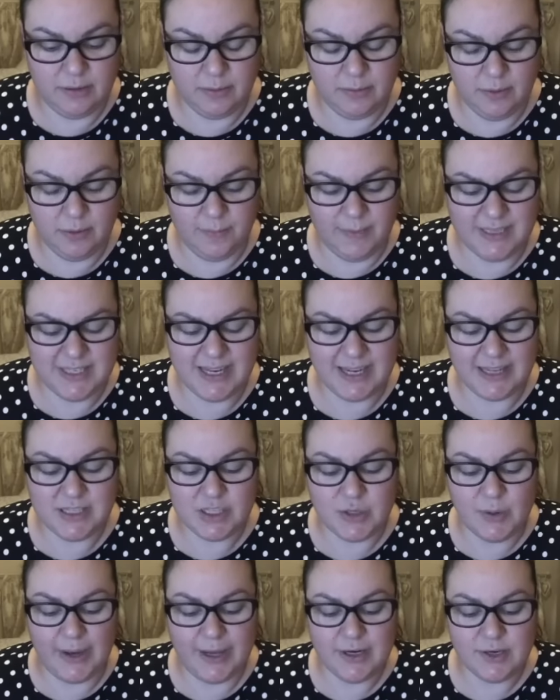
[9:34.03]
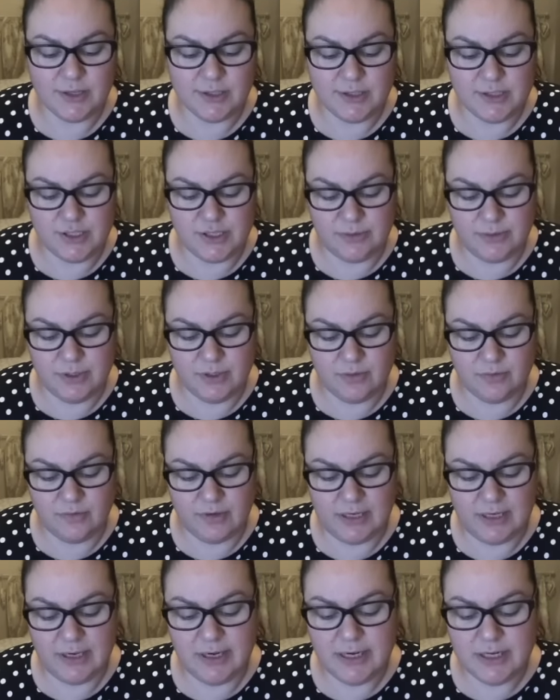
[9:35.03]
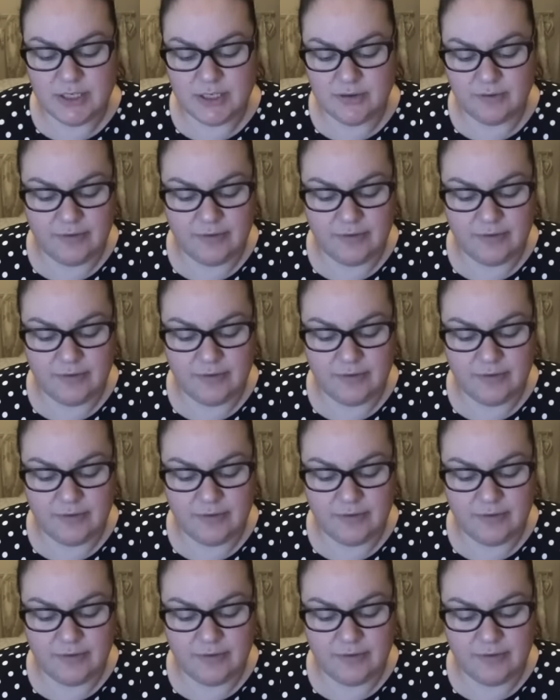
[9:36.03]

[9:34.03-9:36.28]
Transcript: But my skin's quite good, so I don't really need to.